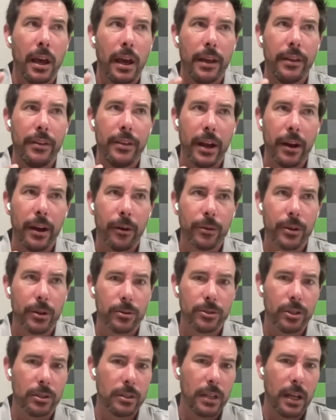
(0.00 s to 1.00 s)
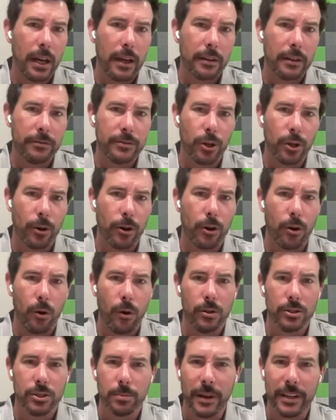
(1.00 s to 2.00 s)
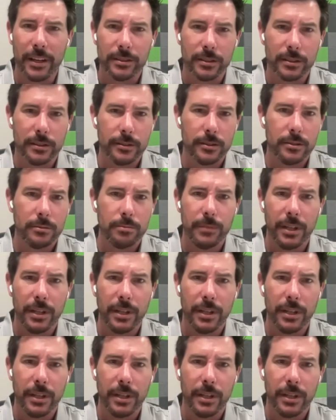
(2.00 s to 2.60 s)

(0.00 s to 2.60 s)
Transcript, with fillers: And there, there's a lot of dirt crawl spaces,